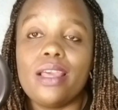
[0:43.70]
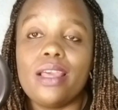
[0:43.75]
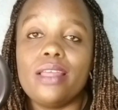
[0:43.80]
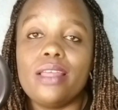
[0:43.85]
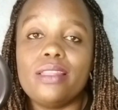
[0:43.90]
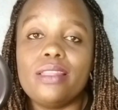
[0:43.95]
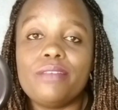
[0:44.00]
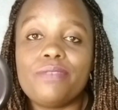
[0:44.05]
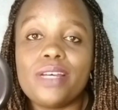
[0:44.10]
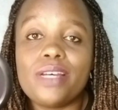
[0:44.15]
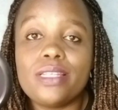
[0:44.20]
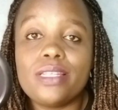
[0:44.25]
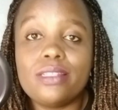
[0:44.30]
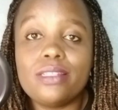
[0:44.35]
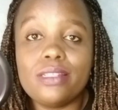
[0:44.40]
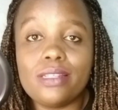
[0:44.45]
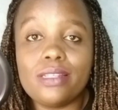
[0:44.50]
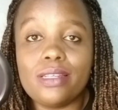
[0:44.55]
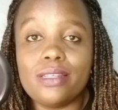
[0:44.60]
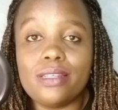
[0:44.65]
The first
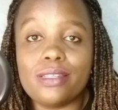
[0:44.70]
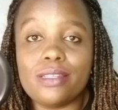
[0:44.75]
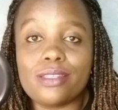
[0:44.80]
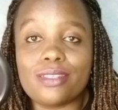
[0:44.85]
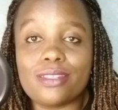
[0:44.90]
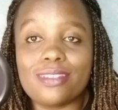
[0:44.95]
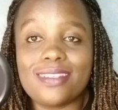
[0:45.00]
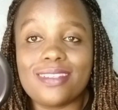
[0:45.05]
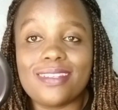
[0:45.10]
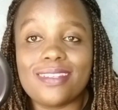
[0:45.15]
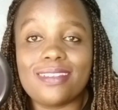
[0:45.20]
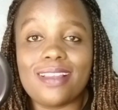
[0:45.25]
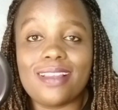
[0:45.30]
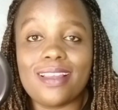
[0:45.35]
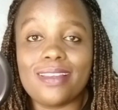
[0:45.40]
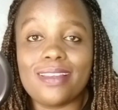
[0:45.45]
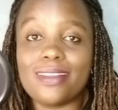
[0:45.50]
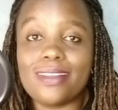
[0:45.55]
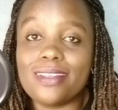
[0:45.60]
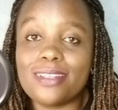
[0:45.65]
thing is,
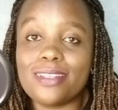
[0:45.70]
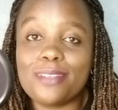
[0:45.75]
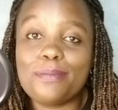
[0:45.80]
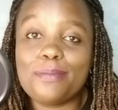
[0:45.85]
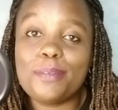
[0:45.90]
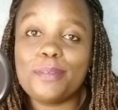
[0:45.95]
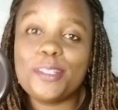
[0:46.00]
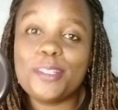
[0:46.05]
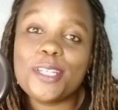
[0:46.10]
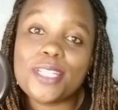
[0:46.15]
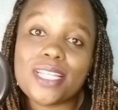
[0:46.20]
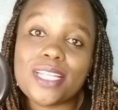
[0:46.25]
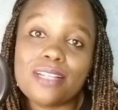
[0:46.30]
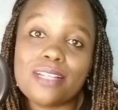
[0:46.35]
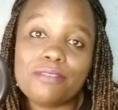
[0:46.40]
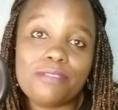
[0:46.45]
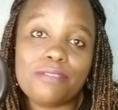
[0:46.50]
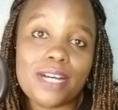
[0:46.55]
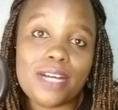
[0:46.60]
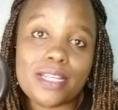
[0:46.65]
ladies, put
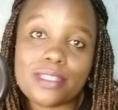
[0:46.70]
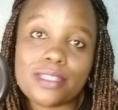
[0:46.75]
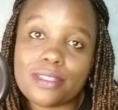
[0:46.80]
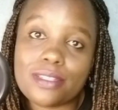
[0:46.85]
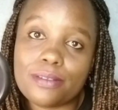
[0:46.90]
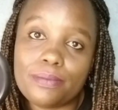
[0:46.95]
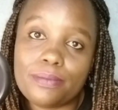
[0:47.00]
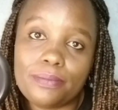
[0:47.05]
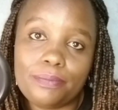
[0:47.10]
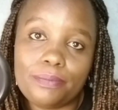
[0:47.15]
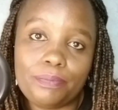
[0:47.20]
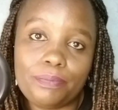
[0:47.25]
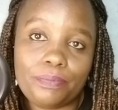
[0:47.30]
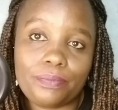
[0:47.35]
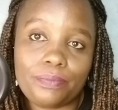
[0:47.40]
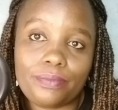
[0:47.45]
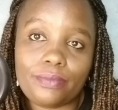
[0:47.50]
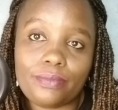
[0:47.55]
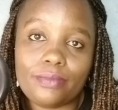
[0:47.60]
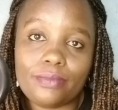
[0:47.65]
yourself first.
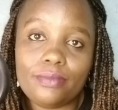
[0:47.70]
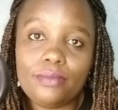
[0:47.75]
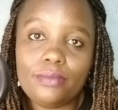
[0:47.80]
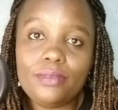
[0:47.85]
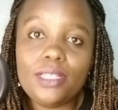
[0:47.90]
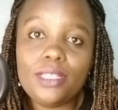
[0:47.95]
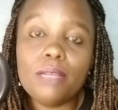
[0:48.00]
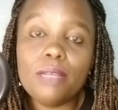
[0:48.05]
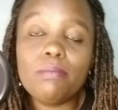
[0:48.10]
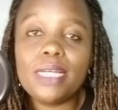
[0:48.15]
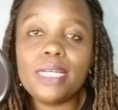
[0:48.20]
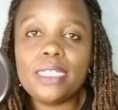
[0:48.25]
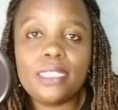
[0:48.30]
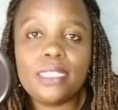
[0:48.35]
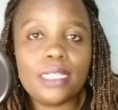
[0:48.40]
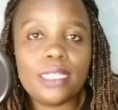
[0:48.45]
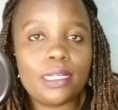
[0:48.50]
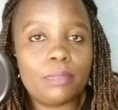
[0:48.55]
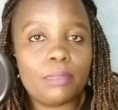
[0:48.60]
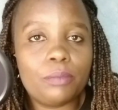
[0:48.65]
My
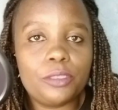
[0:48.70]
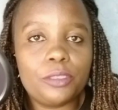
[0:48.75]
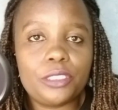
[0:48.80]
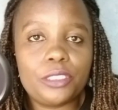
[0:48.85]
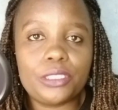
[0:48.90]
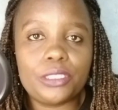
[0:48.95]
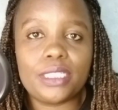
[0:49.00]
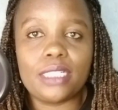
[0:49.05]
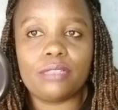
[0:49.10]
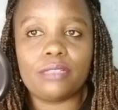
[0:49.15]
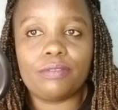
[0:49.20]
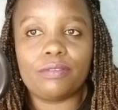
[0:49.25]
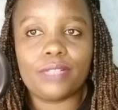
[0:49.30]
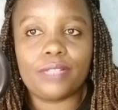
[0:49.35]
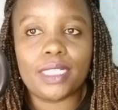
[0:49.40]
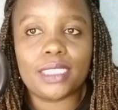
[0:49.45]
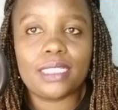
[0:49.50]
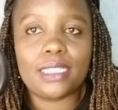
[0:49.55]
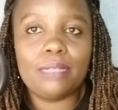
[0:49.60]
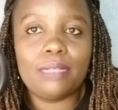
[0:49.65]
dear, put yourself
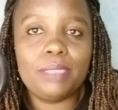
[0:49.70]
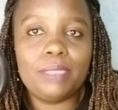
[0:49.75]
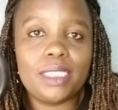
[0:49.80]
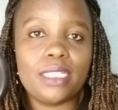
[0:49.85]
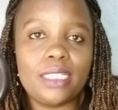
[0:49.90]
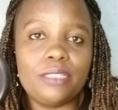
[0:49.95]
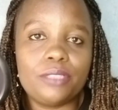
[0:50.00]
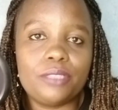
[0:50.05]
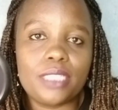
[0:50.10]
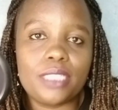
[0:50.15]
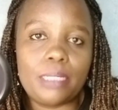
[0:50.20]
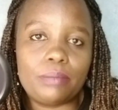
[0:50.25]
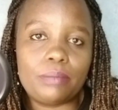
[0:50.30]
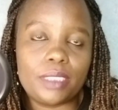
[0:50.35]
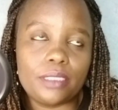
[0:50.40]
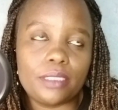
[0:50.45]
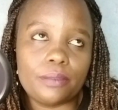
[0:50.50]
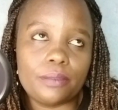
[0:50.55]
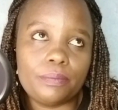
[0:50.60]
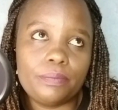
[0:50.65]
first. Let me tell you
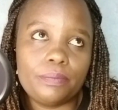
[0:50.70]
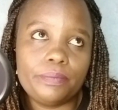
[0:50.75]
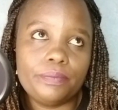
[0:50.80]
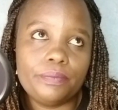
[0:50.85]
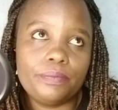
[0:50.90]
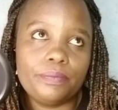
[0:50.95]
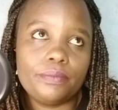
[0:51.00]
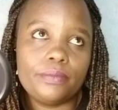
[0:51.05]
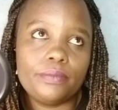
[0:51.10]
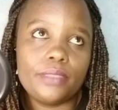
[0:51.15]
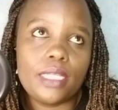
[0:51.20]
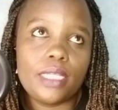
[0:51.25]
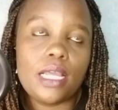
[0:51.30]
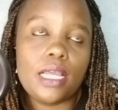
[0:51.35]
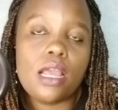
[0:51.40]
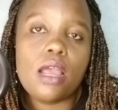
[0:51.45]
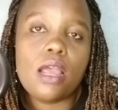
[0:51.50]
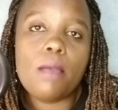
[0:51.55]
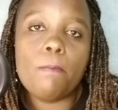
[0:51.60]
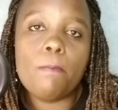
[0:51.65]
something.
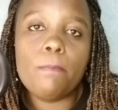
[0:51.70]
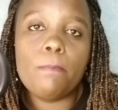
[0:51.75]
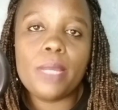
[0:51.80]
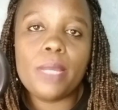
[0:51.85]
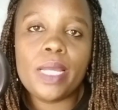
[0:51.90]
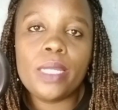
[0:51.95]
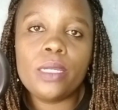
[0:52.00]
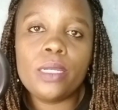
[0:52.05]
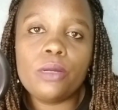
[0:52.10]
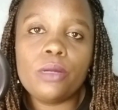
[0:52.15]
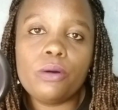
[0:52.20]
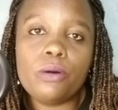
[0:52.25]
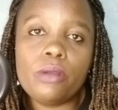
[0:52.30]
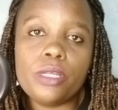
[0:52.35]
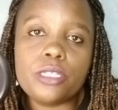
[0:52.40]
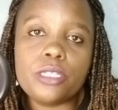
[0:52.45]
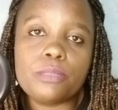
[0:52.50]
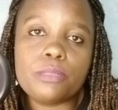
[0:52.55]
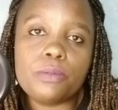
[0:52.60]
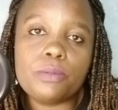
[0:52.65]
Men
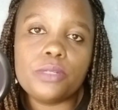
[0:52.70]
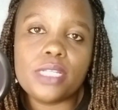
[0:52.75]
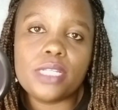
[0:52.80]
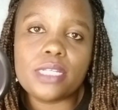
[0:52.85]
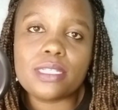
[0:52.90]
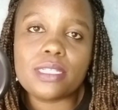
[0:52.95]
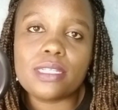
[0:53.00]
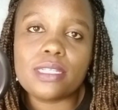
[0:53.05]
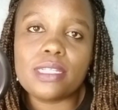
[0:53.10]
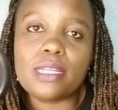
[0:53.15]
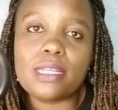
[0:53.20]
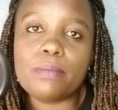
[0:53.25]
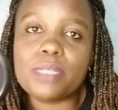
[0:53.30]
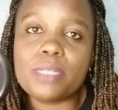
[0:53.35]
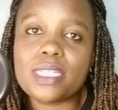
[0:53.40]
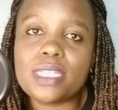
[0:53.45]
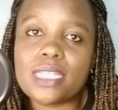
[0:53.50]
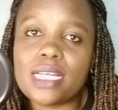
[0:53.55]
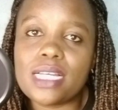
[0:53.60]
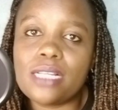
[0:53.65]
always put
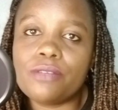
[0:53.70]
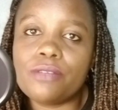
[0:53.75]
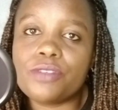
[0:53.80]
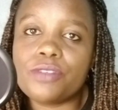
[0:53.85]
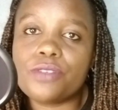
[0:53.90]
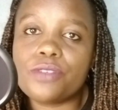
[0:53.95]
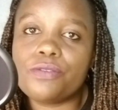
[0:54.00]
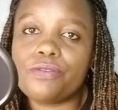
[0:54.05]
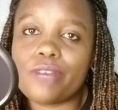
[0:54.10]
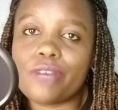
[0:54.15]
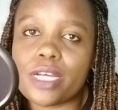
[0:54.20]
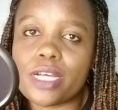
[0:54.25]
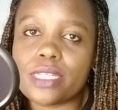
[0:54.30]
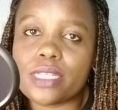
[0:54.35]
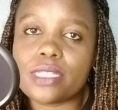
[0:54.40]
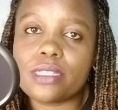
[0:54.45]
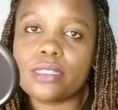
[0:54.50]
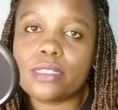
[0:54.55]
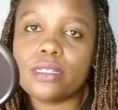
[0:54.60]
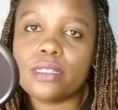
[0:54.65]
themselves
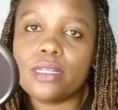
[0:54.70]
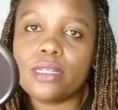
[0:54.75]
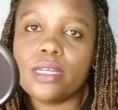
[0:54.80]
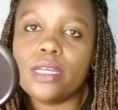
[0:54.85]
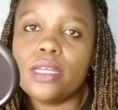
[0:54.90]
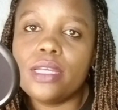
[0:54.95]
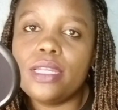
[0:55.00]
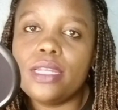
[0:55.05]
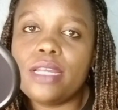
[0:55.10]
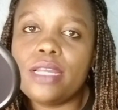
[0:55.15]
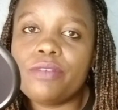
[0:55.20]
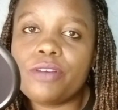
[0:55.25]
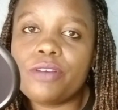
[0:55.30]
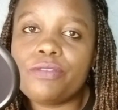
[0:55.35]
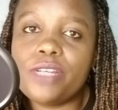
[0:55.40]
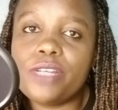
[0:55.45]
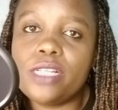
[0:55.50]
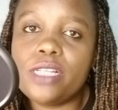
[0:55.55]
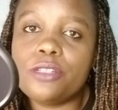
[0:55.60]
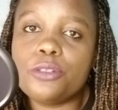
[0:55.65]
first. Never
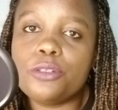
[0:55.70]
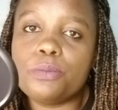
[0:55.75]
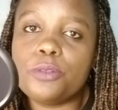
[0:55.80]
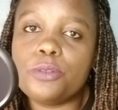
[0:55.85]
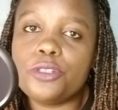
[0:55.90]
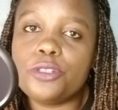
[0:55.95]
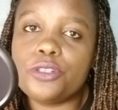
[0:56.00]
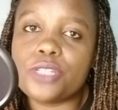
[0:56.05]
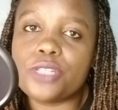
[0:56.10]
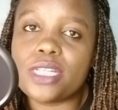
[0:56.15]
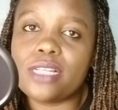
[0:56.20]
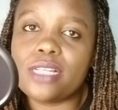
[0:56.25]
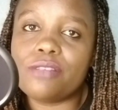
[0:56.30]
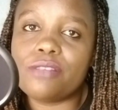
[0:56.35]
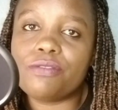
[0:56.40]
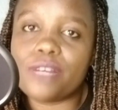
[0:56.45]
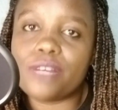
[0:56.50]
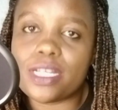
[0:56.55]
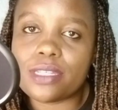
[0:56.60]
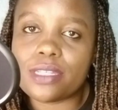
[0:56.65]
fail to put yourself
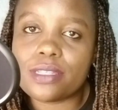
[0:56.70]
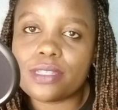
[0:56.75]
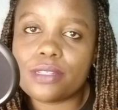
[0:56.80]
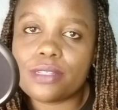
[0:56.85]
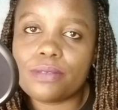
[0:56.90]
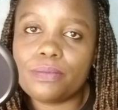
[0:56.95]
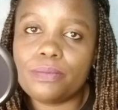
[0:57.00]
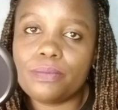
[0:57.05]
first.